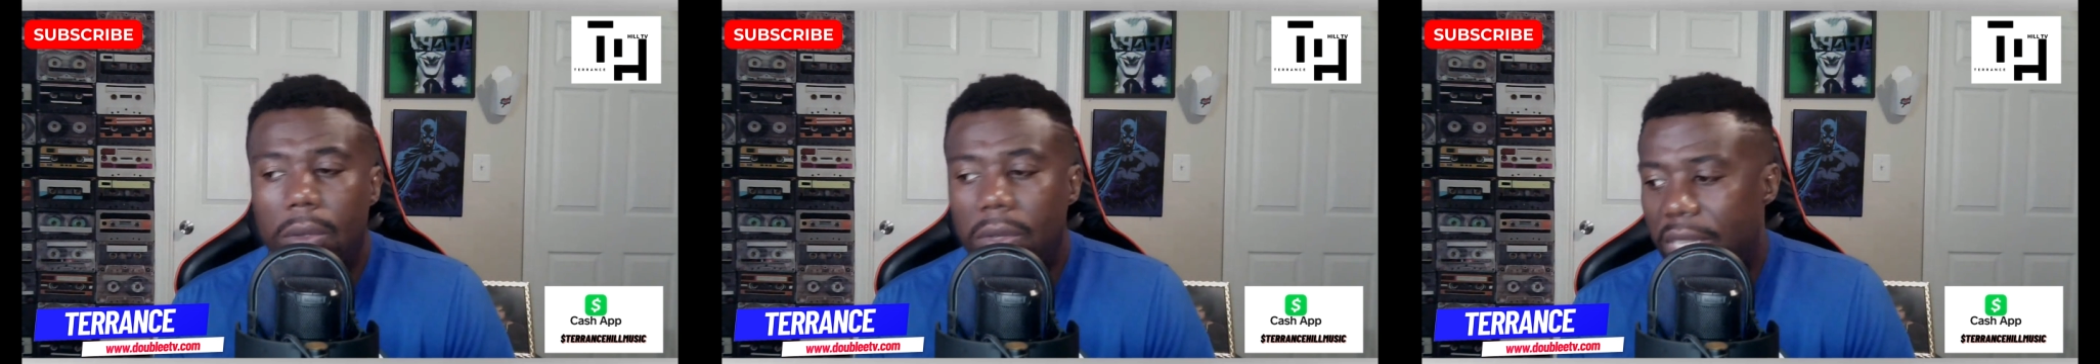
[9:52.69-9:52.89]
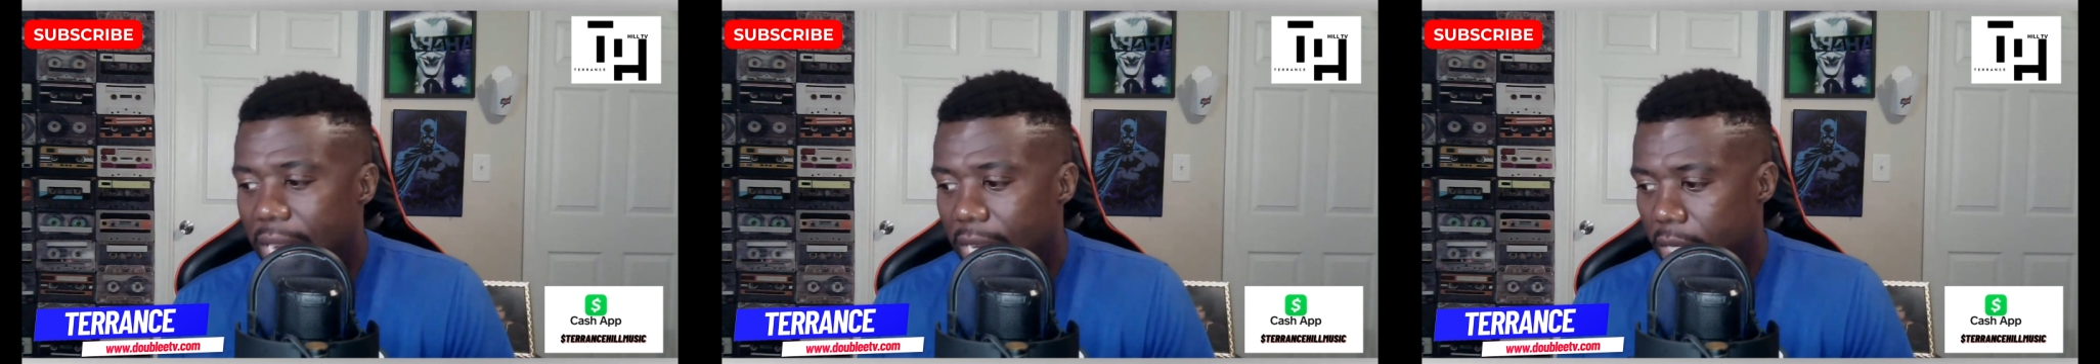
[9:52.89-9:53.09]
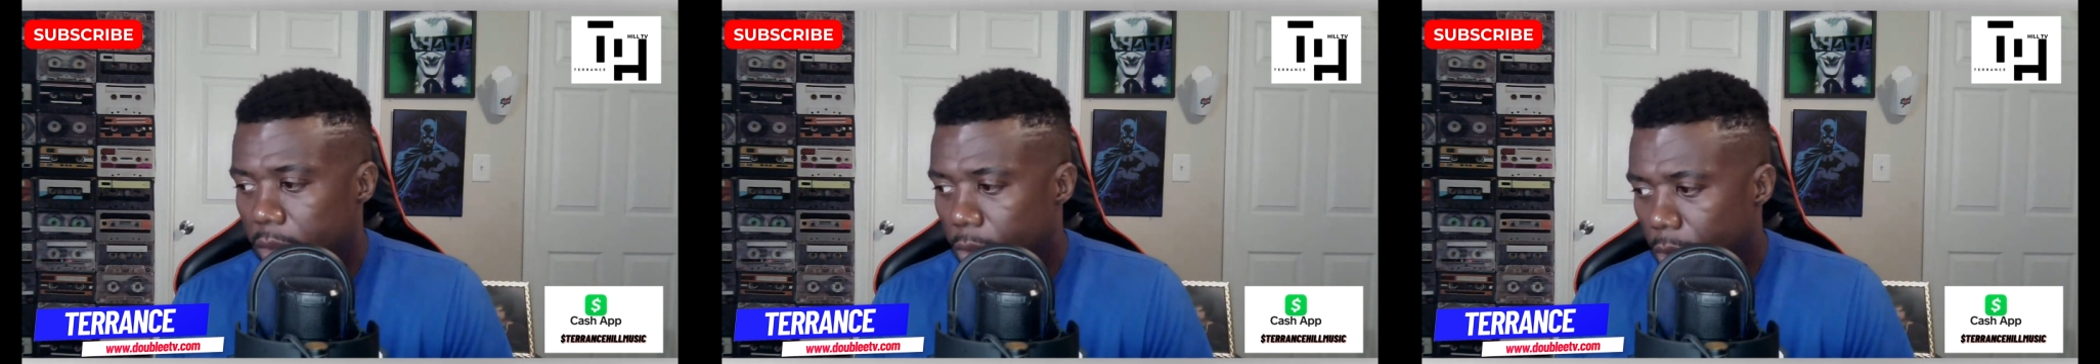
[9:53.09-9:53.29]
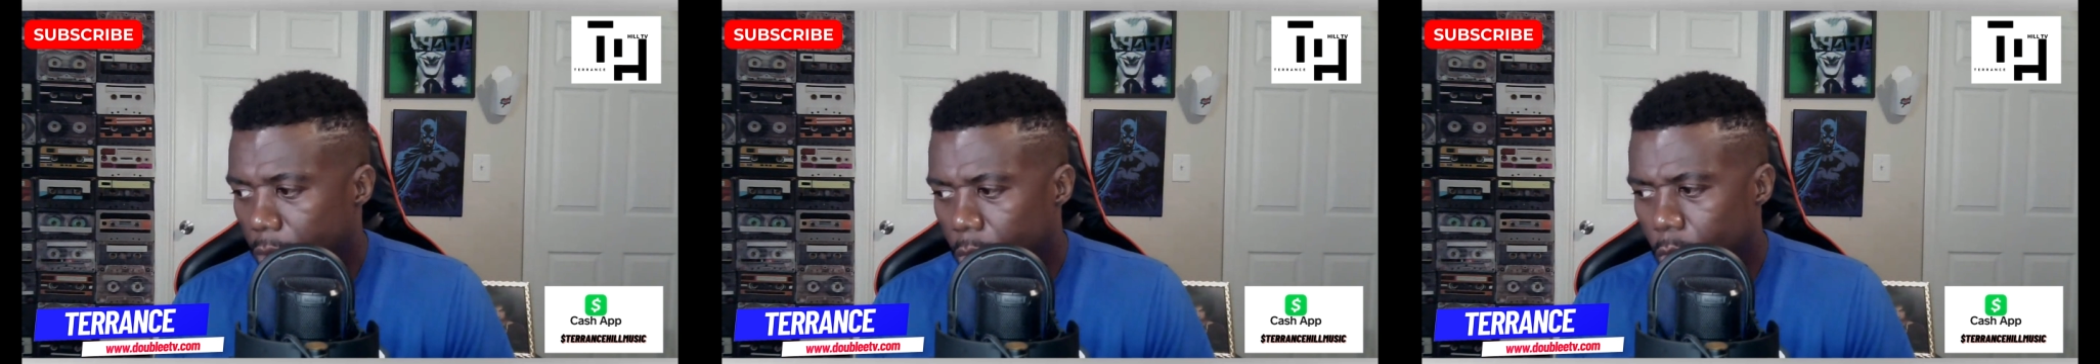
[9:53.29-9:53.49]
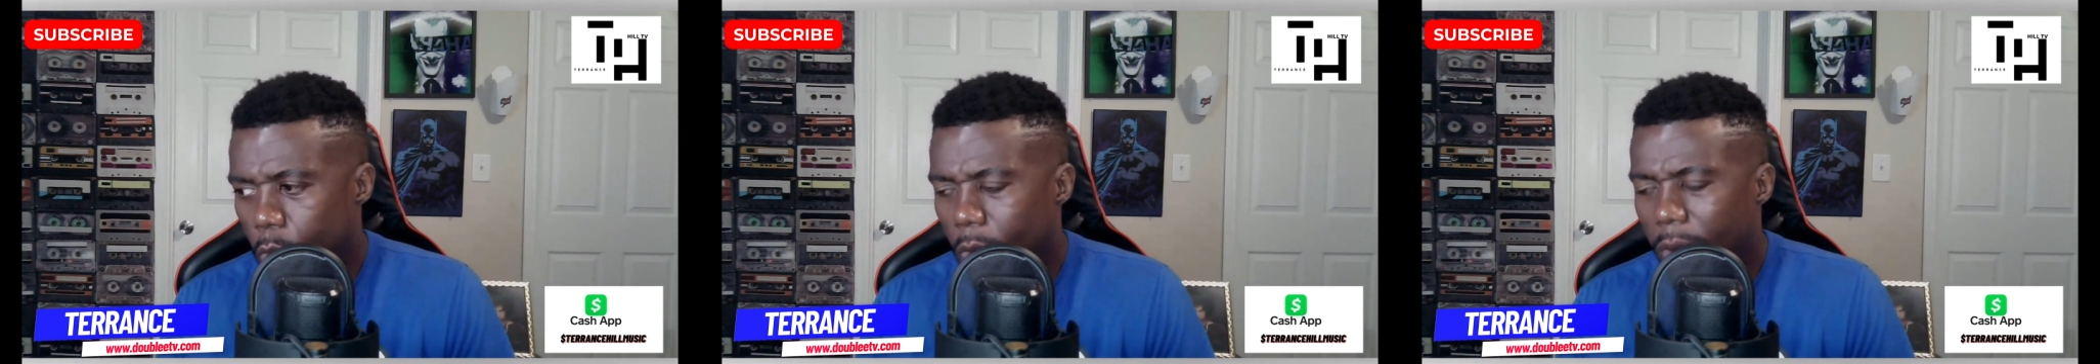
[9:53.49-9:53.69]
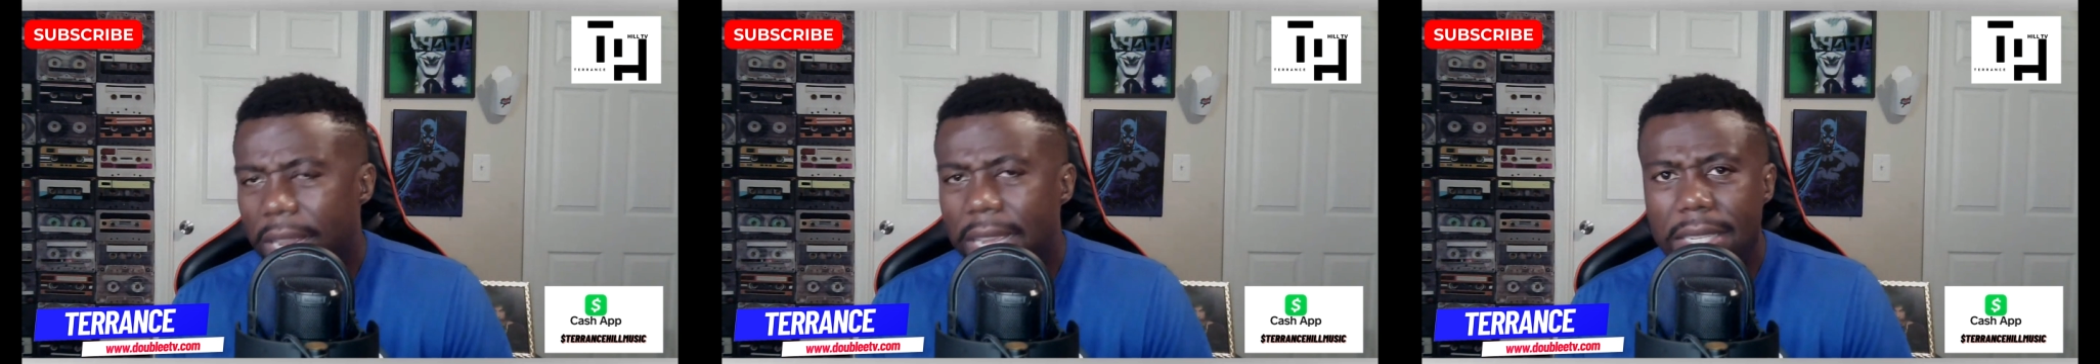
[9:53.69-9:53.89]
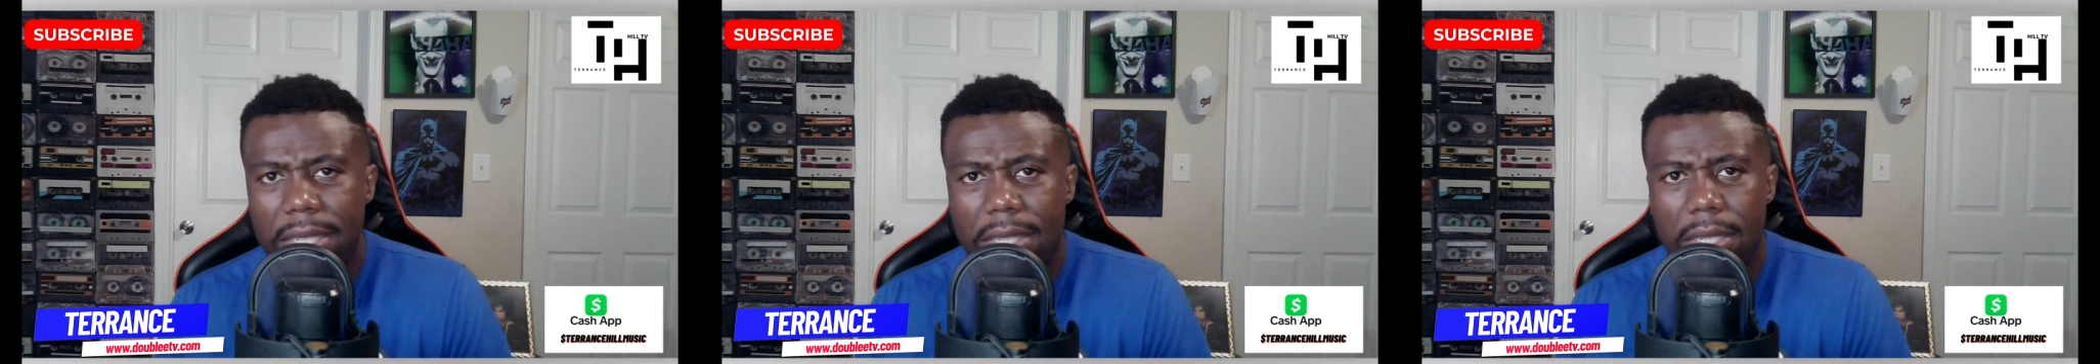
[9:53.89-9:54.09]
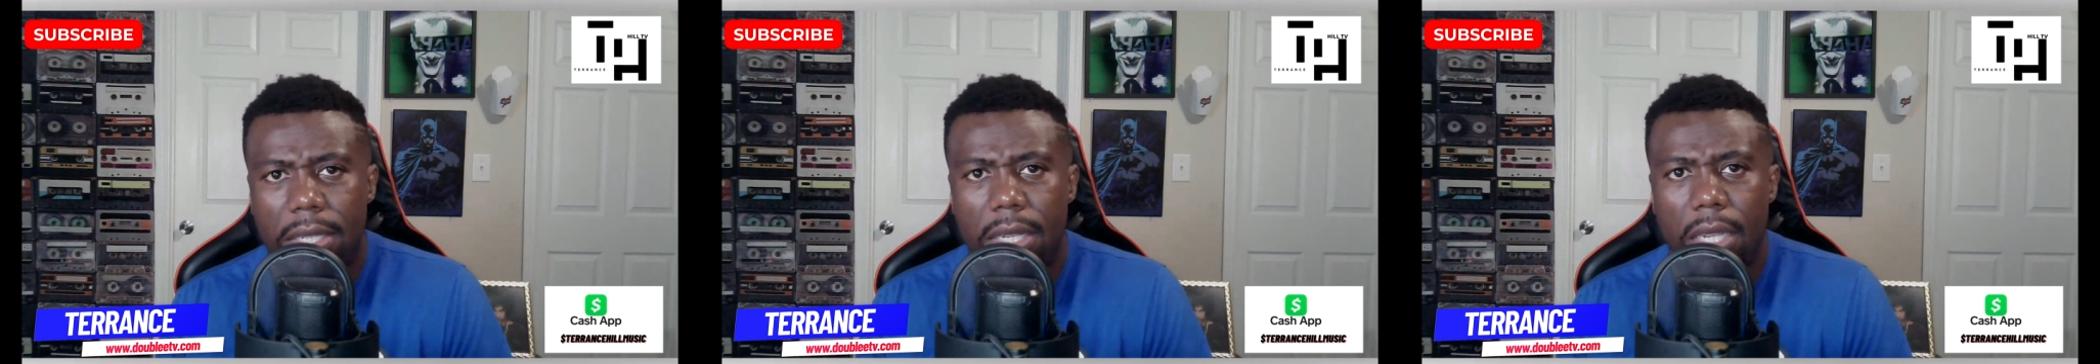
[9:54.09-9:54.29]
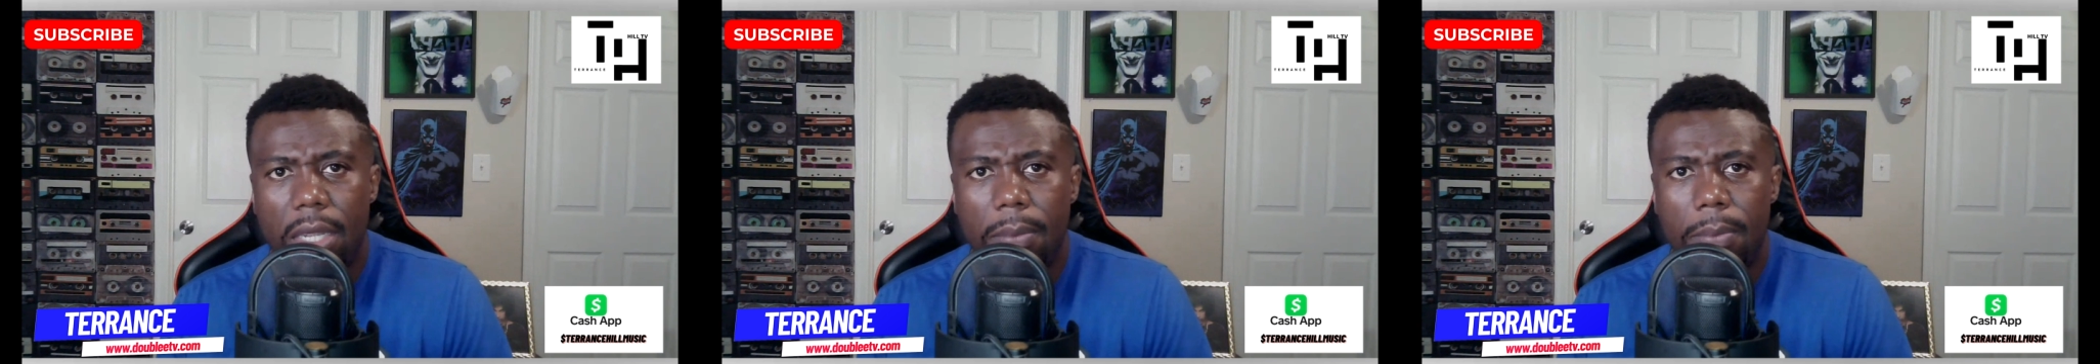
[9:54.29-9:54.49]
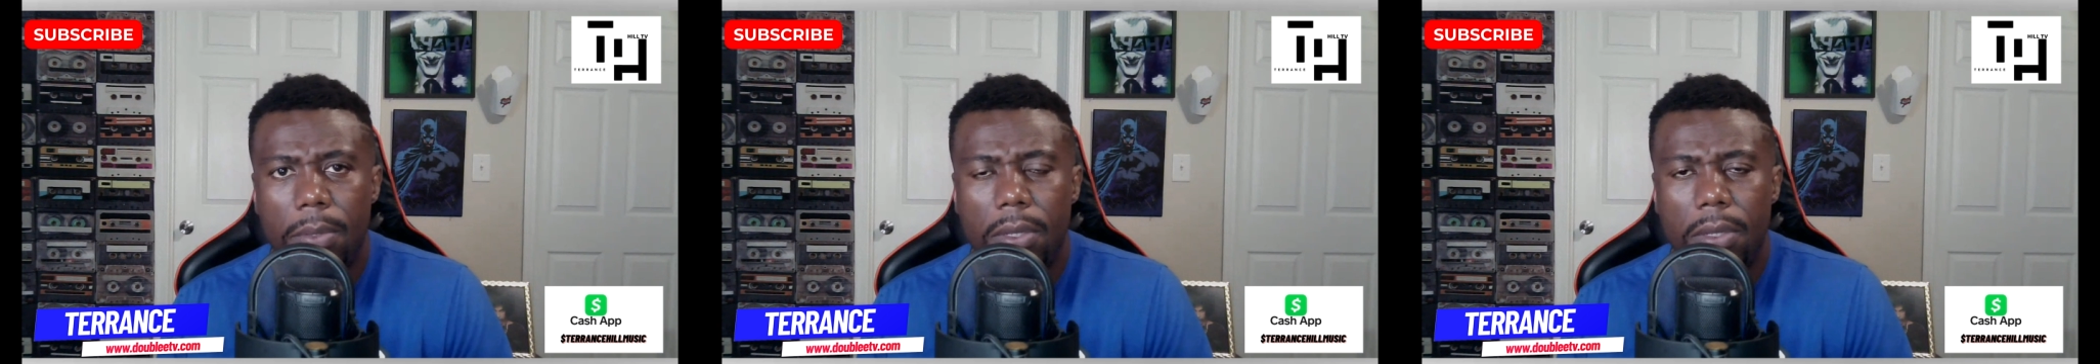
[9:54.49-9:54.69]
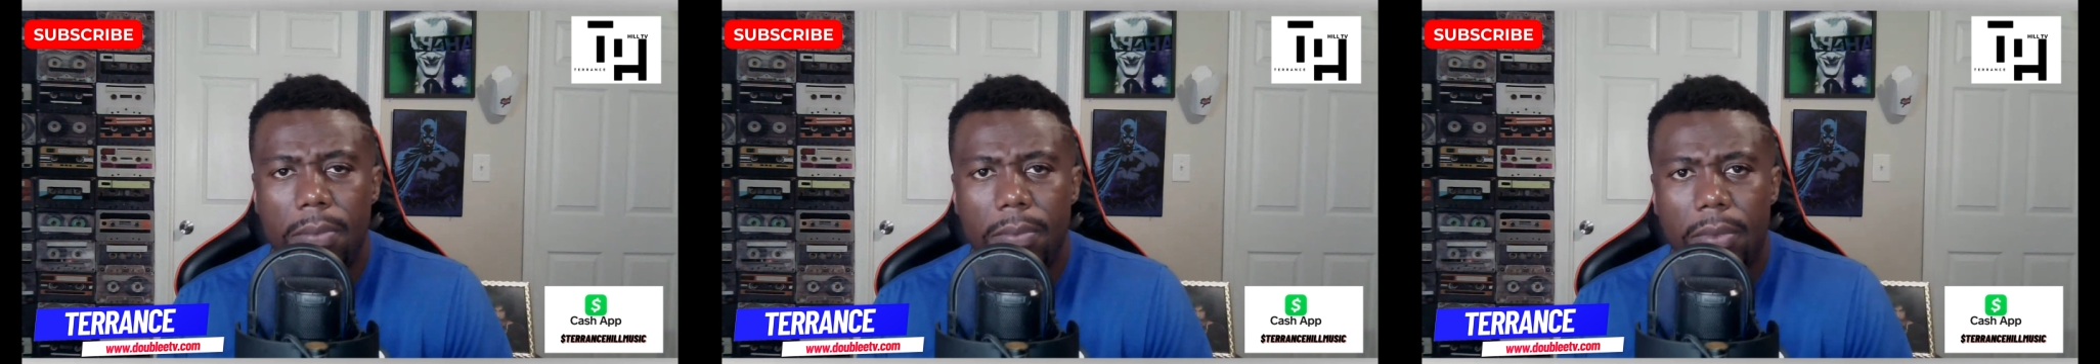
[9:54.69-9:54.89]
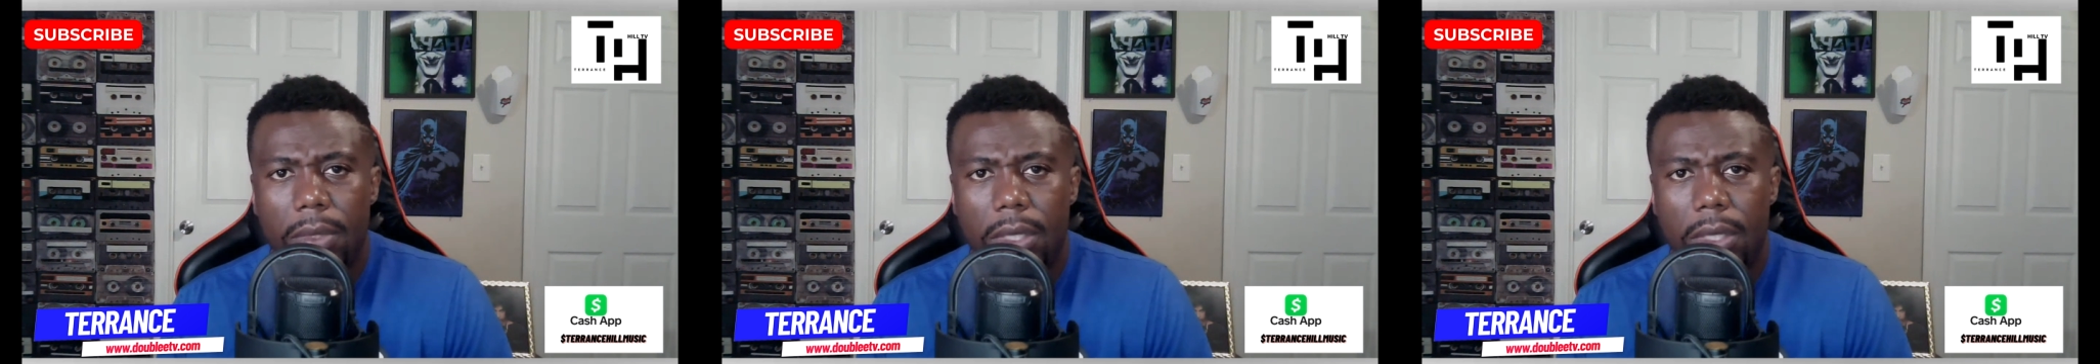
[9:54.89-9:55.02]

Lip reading: sexual relationships.